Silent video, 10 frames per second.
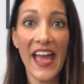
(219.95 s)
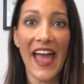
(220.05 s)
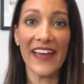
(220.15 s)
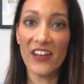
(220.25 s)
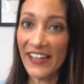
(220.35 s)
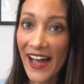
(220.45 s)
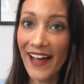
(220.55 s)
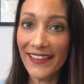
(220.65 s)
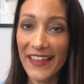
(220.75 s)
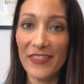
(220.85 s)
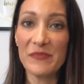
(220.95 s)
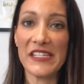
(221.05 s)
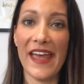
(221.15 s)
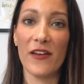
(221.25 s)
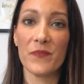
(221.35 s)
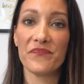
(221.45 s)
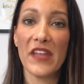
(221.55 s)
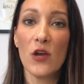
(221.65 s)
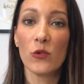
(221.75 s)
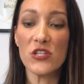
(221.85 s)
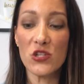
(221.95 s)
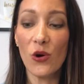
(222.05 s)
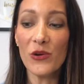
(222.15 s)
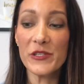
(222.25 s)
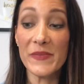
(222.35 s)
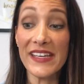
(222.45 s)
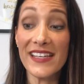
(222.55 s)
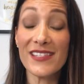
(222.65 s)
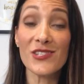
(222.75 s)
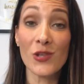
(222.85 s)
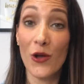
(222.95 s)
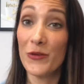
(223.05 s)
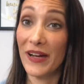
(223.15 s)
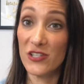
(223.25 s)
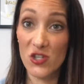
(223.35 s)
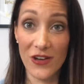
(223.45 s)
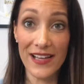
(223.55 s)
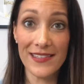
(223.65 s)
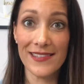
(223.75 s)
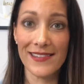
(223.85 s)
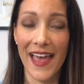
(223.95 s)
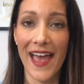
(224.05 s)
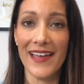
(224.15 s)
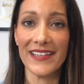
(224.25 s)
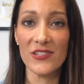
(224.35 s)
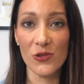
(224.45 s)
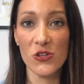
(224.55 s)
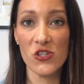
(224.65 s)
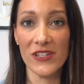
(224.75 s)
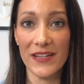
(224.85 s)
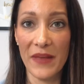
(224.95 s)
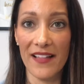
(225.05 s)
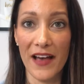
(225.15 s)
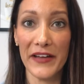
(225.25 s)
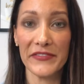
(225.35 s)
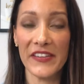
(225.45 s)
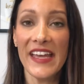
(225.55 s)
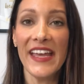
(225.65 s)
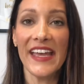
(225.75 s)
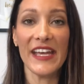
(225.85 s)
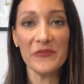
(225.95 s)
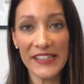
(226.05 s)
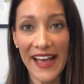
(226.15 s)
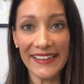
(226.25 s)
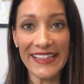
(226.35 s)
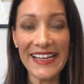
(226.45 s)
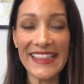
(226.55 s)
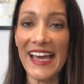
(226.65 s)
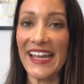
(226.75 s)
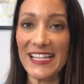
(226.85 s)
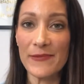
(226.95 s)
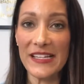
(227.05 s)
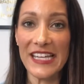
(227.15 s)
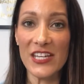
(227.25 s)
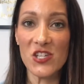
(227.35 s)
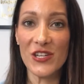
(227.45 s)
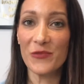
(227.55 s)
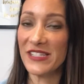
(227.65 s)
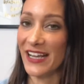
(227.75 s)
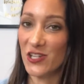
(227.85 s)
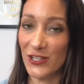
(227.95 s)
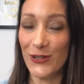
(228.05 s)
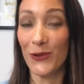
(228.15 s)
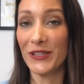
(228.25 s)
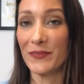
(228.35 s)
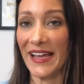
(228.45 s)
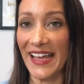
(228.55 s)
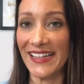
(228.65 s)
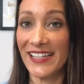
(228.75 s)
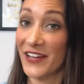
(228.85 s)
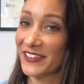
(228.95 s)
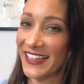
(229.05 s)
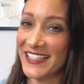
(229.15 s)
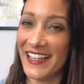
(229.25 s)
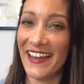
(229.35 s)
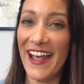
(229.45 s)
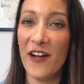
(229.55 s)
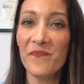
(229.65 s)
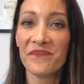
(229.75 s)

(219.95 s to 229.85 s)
and I can't let them down, which caused me so much stress and exhaustion in my life. In reality, that expectation was actually all in my head. I realize that now.